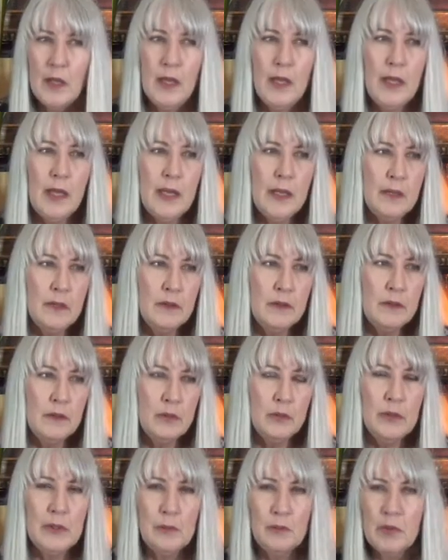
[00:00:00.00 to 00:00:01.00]
and
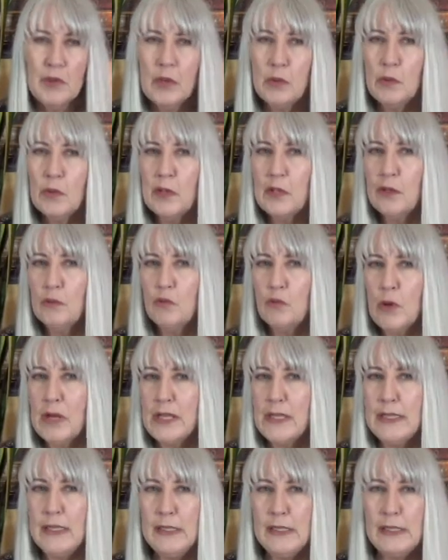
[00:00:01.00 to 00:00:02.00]
doing prayer work and
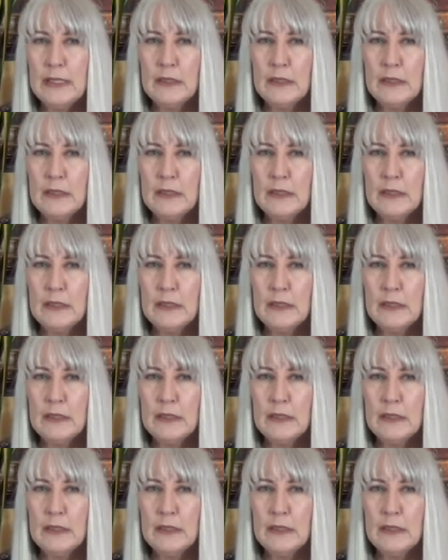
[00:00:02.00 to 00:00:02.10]
Reiki